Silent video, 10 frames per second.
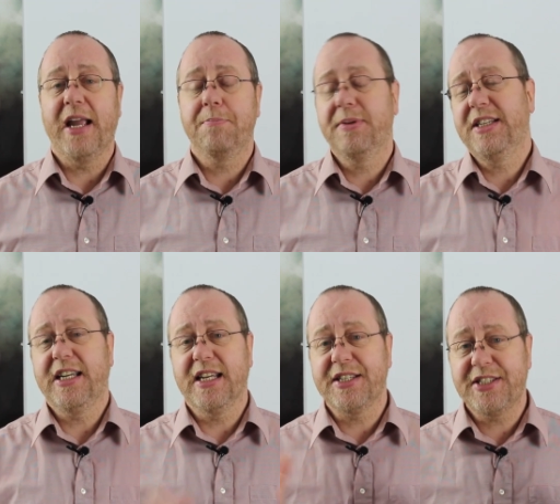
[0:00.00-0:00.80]
a
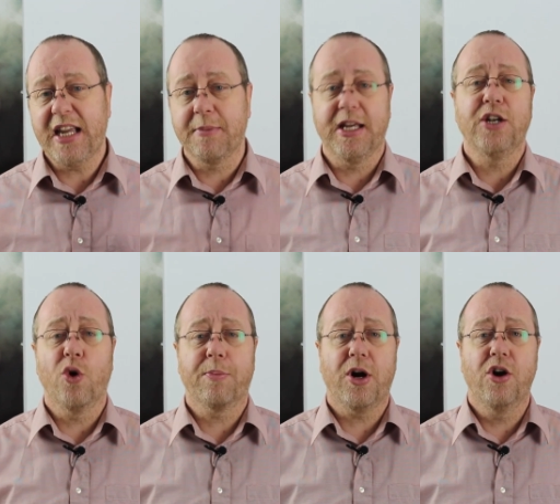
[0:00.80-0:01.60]
particular segment in
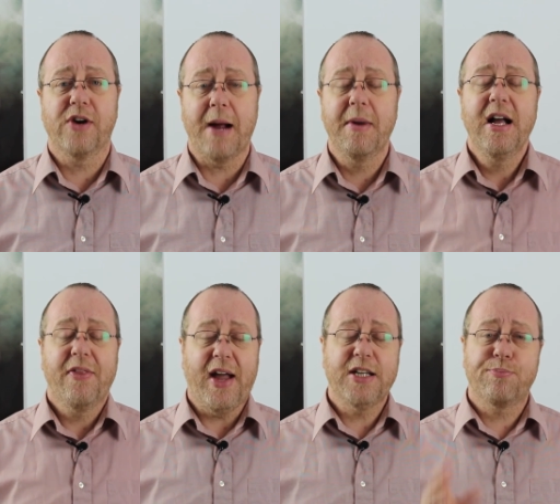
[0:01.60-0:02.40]
your program,
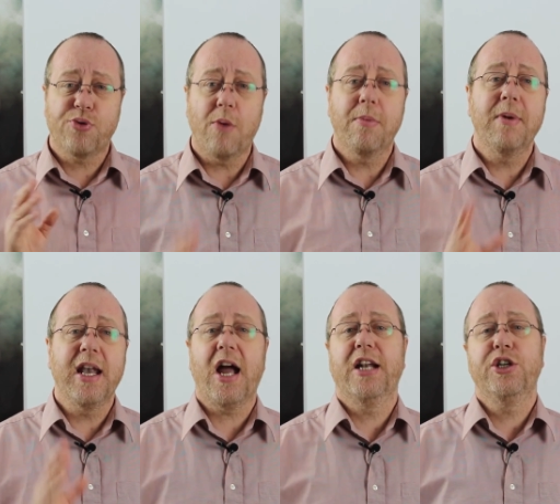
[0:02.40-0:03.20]
that is probably
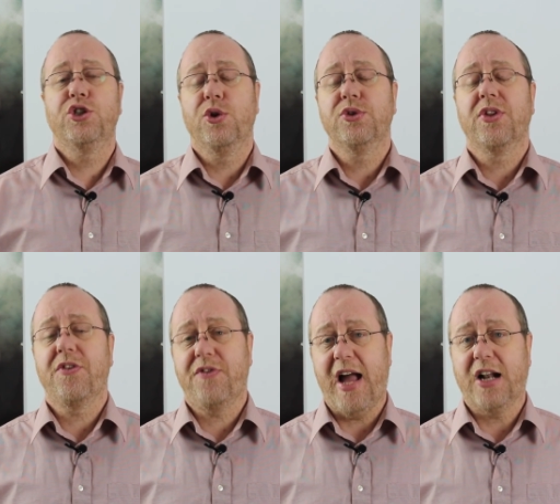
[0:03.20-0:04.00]
likely due to the
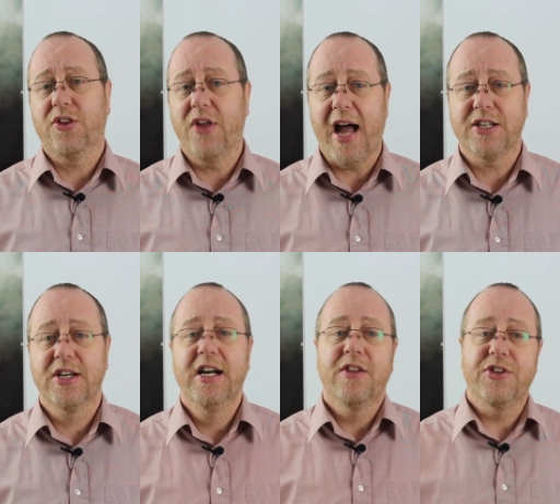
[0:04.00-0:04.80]
fact that
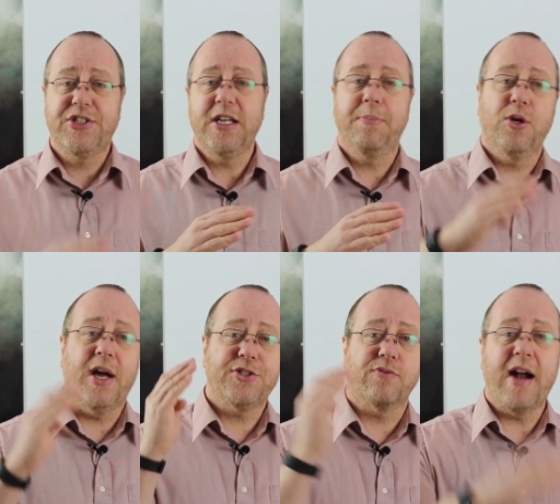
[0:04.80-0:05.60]
the C P U
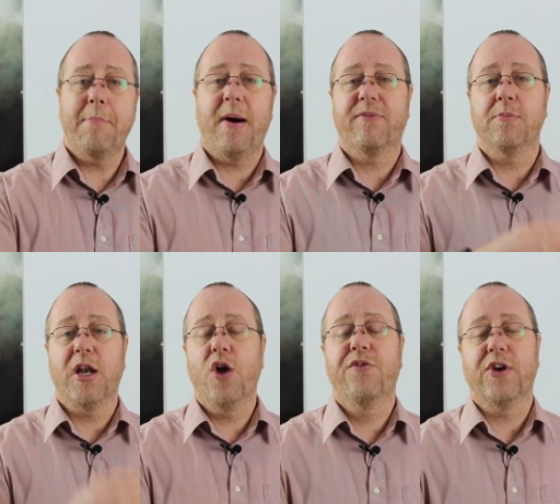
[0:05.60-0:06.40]
has to ramp up from a
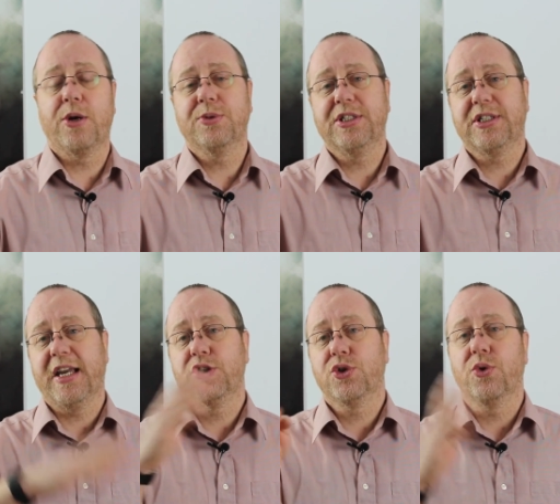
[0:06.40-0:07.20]
low frequency
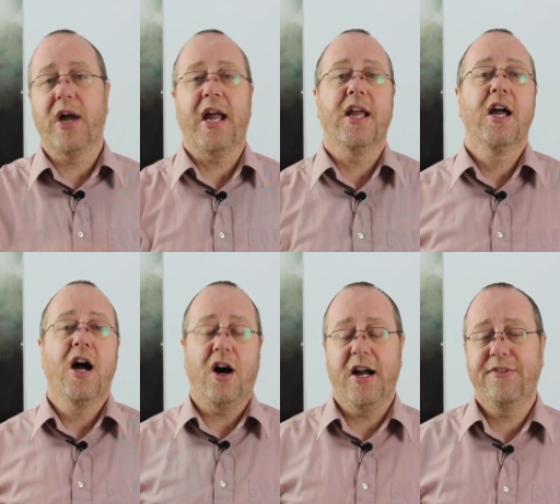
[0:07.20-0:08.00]
state to a
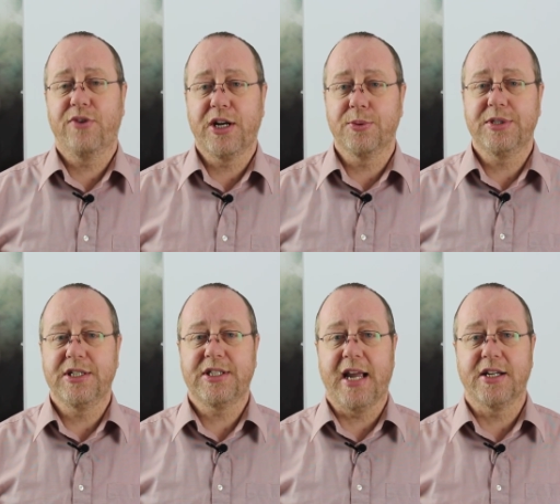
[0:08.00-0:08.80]
high frequency
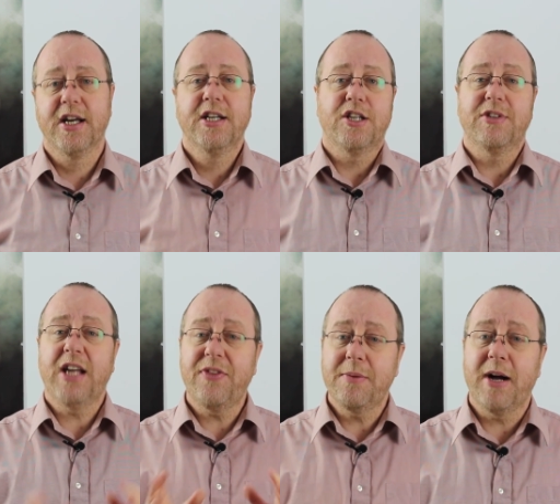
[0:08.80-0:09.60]
state. So there's
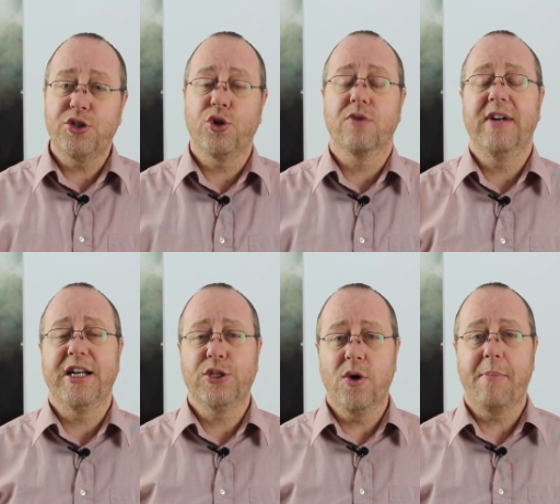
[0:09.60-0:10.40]
nothing much you can
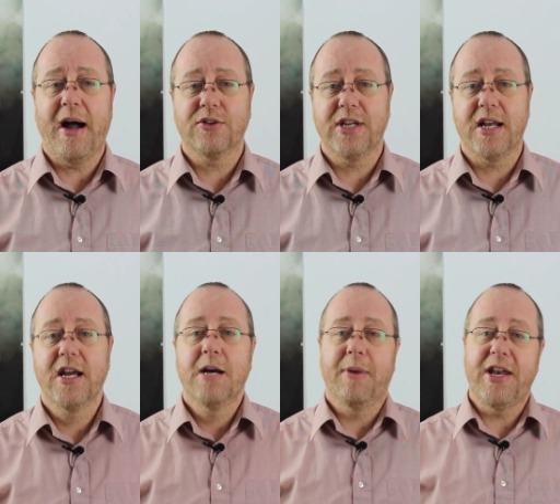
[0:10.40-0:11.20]
really do about it,
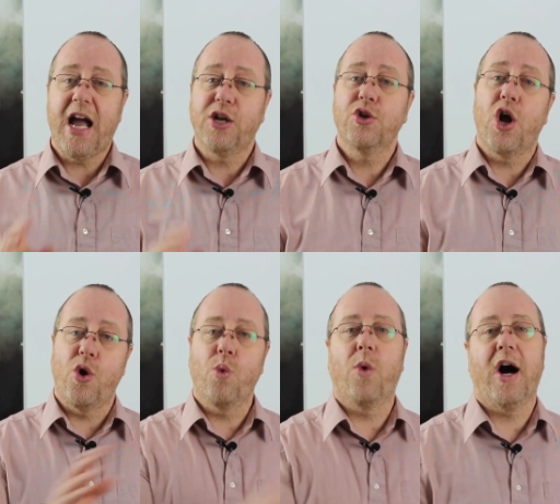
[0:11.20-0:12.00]
but now you
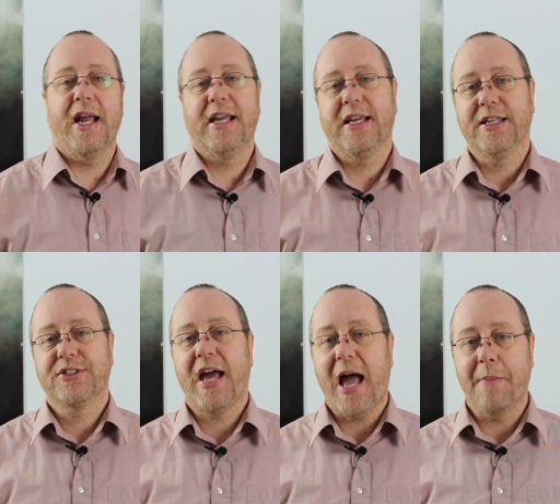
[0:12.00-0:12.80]
know why
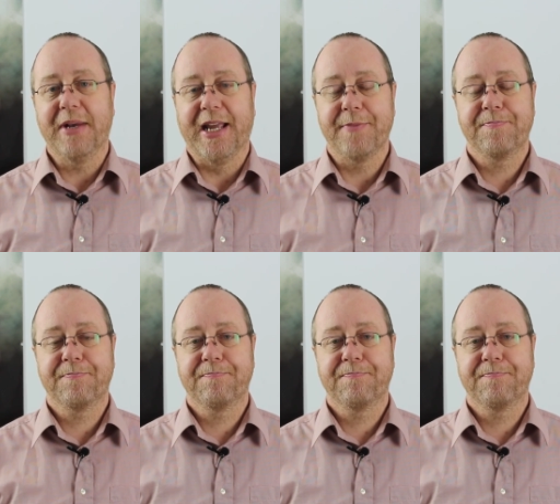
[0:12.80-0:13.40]
it's happening.